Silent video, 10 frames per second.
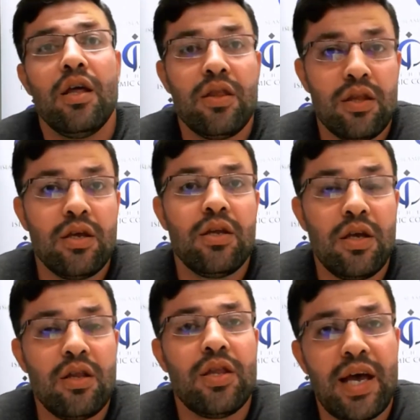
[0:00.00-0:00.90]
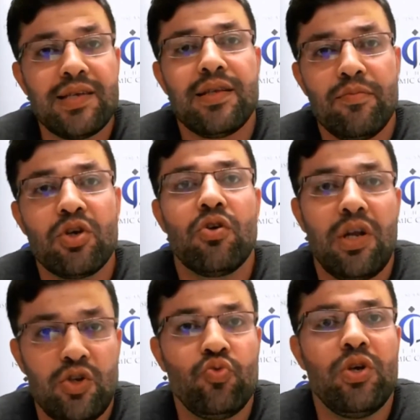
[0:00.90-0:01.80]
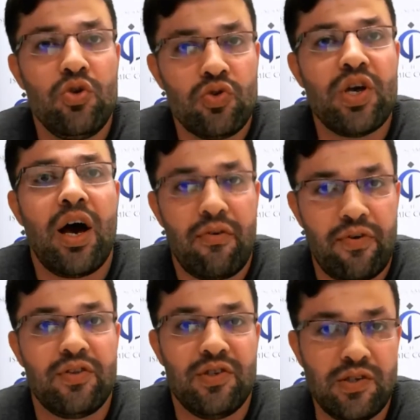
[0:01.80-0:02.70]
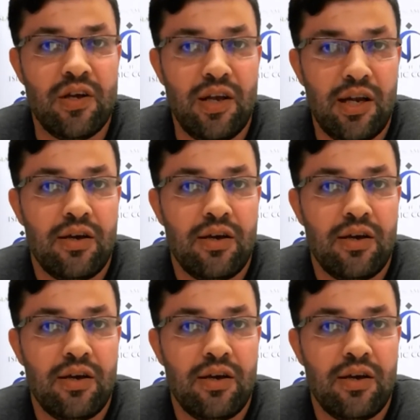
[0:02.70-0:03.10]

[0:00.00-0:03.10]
In the Islamic College, we use Harvard style.